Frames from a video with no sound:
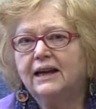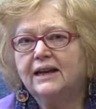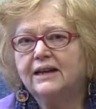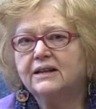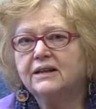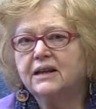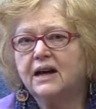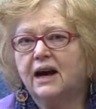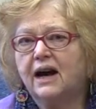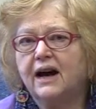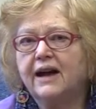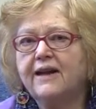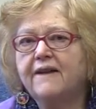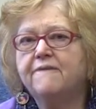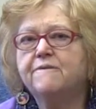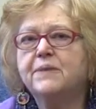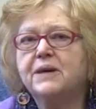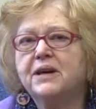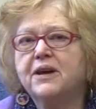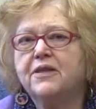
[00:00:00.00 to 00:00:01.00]
And I
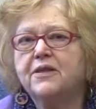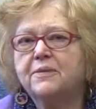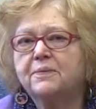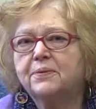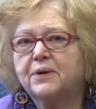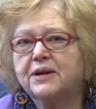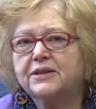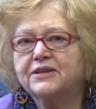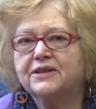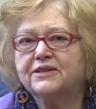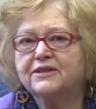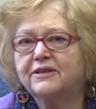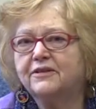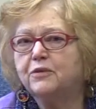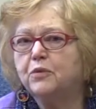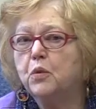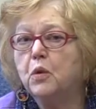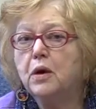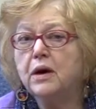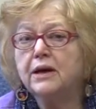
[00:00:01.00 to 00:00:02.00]
have been in the presence
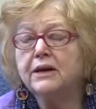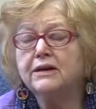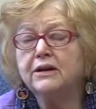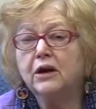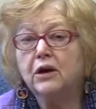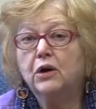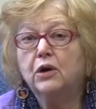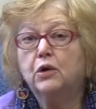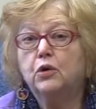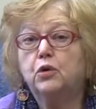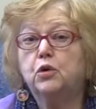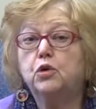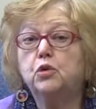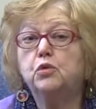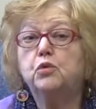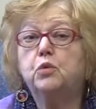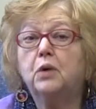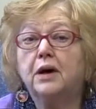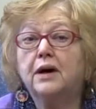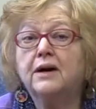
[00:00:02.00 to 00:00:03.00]
of one
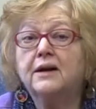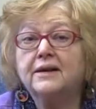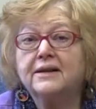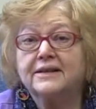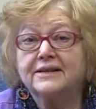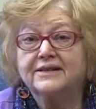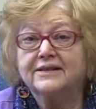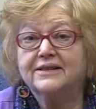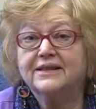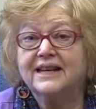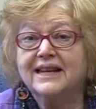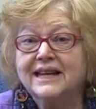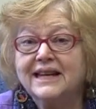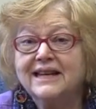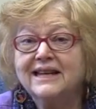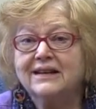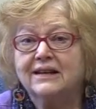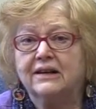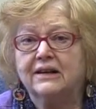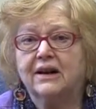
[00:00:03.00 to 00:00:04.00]
who was
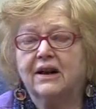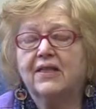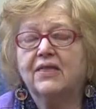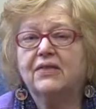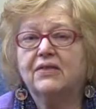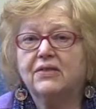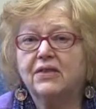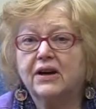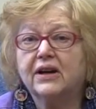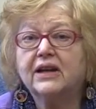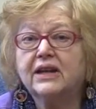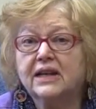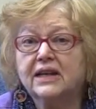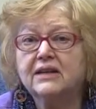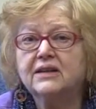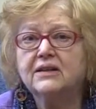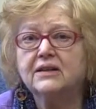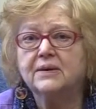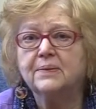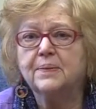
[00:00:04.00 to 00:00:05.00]
in the
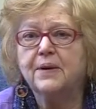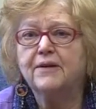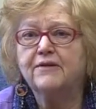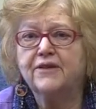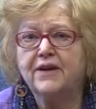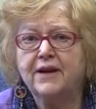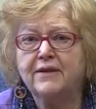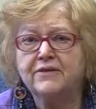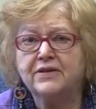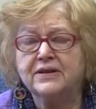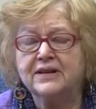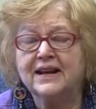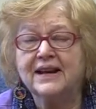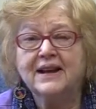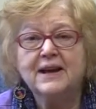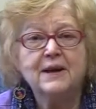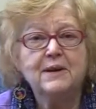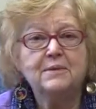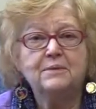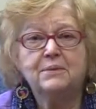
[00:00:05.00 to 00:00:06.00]
kingdom of heaven
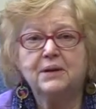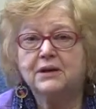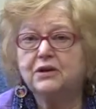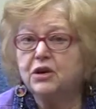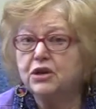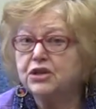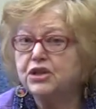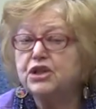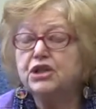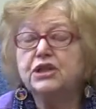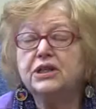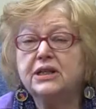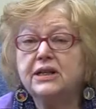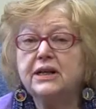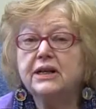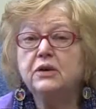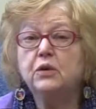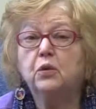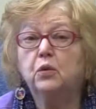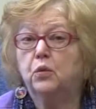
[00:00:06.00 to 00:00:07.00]
because
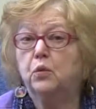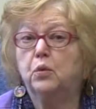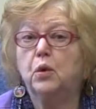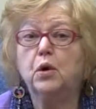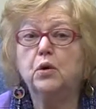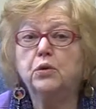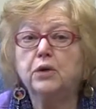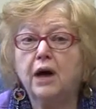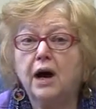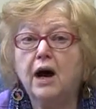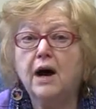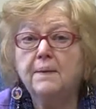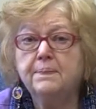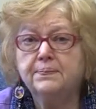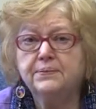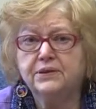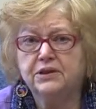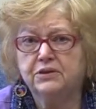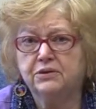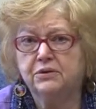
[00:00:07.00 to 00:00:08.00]
she woke
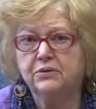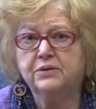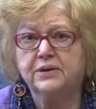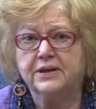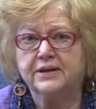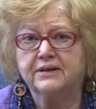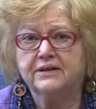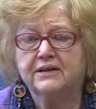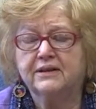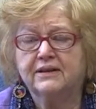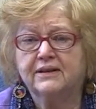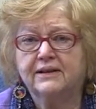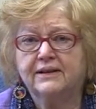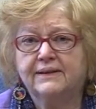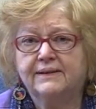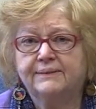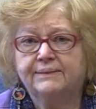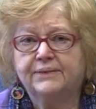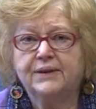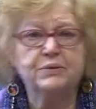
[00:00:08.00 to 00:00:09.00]
up to it.
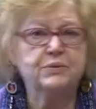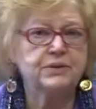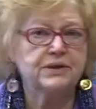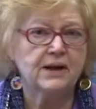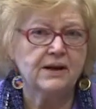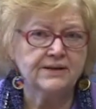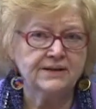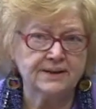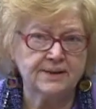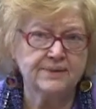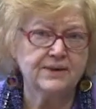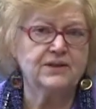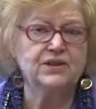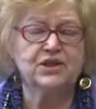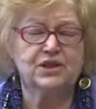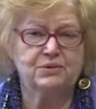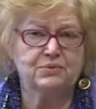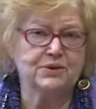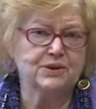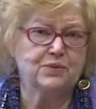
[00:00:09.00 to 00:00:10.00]
It was not something
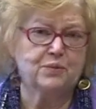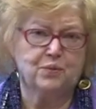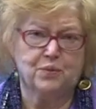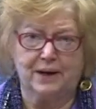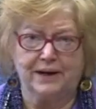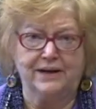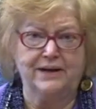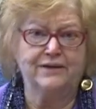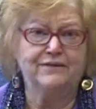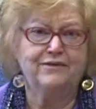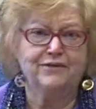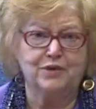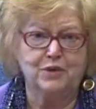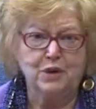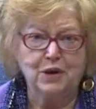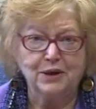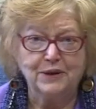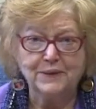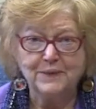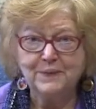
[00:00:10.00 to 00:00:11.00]
she was waiting for.